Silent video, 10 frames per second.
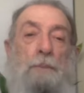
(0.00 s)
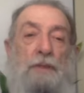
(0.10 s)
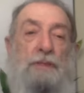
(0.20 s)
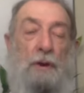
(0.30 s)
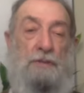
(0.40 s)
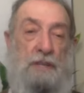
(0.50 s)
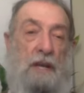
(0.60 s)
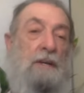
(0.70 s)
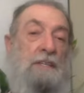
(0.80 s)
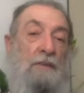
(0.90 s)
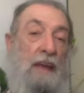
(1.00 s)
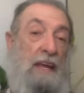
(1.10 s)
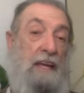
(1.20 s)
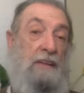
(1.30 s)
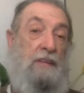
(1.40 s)
put those there until they
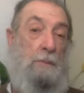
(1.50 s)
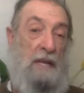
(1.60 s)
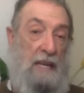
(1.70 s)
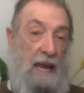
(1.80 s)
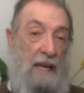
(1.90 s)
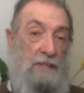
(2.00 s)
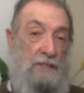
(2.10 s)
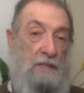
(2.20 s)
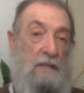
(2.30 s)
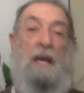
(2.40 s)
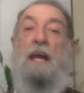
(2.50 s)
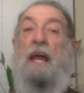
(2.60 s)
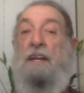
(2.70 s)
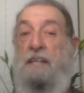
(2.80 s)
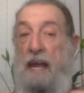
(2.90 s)
can get them encased
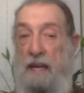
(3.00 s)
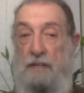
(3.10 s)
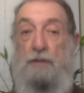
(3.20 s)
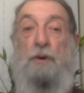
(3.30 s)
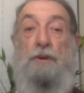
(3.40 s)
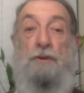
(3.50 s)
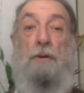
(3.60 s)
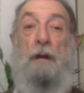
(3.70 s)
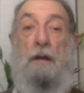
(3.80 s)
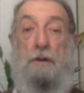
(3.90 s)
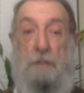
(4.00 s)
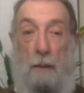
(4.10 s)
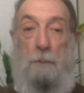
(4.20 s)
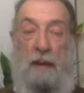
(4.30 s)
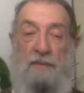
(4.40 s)
and taken to a nuclear
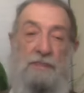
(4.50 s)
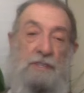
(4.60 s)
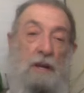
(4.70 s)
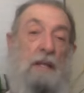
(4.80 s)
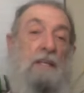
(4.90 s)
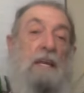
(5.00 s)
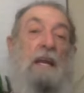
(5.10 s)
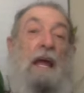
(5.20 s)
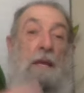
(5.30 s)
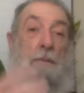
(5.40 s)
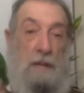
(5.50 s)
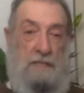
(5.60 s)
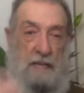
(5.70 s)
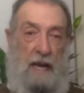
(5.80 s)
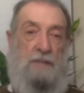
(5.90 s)
dumping facility like
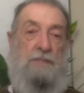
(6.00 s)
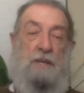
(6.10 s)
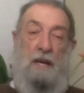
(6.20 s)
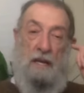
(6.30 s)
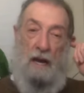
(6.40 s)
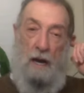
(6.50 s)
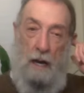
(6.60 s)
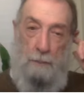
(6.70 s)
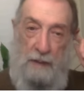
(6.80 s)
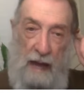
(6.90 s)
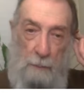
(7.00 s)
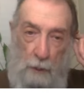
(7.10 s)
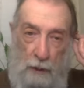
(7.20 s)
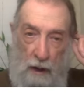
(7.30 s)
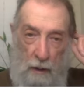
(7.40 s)
Pantex uh, up in
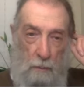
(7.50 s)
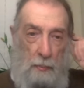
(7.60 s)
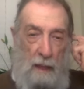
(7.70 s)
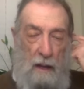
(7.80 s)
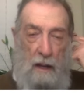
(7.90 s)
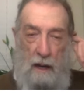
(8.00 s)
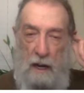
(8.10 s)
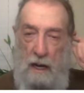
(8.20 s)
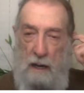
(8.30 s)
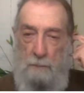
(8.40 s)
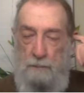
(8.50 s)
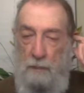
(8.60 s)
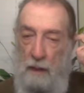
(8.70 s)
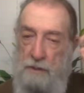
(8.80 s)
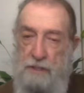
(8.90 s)
Amarillo. Um,
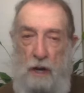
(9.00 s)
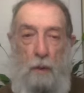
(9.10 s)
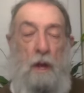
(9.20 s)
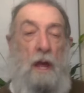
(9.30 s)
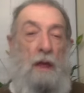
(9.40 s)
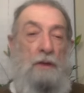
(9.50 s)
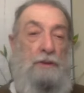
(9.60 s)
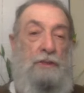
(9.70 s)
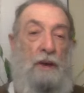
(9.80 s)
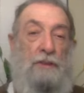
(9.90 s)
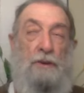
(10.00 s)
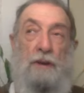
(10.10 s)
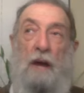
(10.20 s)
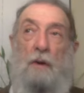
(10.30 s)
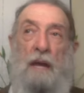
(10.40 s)
so the, you're
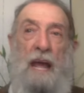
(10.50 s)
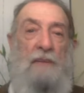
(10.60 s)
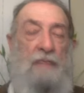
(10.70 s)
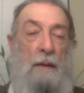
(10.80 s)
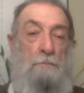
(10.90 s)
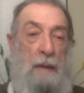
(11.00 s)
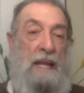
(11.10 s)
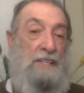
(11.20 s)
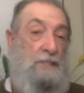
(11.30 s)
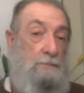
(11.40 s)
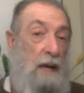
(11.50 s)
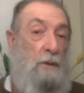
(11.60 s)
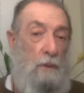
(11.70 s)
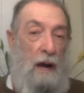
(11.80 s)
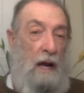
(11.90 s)
not going to have that many
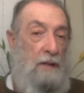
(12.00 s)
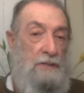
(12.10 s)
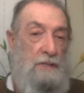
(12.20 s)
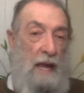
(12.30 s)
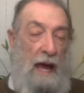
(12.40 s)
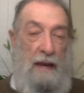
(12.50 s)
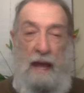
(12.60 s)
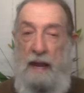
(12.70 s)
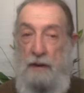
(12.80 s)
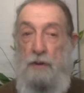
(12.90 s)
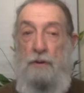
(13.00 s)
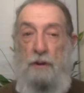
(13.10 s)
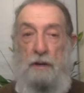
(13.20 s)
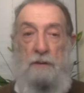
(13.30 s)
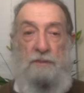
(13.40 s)
spent rods at, at a
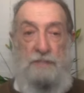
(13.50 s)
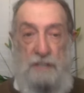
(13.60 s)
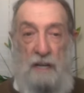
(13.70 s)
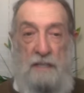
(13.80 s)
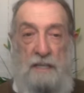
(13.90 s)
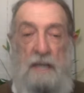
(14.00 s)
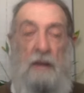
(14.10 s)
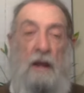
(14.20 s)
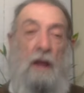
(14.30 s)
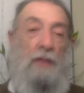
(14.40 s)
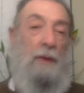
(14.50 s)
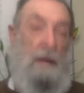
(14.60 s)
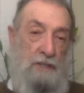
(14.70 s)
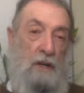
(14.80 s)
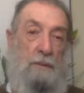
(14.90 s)
nuclear facility. They're
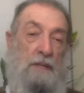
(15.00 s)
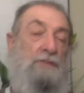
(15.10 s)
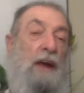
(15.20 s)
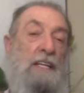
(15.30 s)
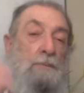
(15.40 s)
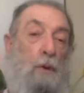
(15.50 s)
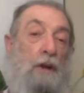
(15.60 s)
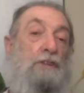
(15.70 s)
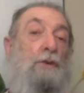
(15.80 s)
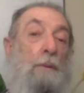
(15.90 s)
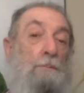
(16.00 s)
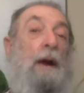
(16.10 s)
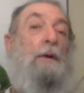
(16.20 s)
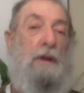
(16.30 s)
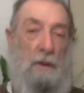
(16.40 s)
actually going to be transported to a
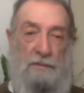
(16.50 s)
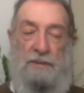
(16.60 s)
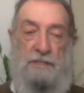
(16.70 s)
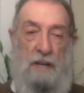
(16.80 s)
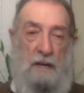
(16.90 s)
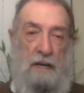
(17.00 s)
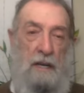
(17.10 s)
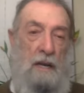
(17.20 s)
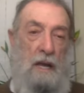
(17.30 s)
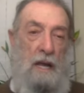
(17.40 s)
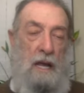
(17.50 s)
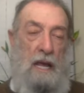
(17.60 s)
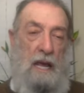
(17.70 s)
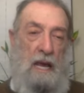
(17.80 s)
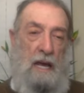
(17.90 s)
burial facility.
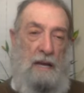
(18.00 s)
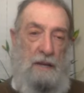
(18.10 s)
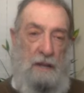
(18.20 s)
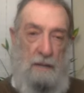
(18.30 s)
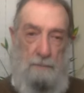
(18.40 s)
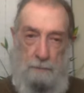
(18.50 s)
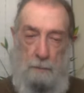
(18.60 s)
And, uh,